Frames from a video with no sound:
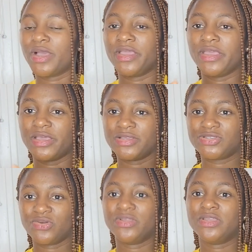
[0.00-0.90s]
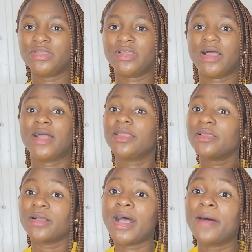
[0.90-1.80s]
are here studying. And
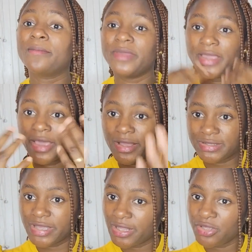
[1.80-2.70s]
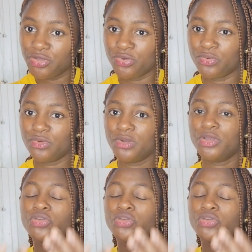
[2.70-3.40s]
I'm here telling you,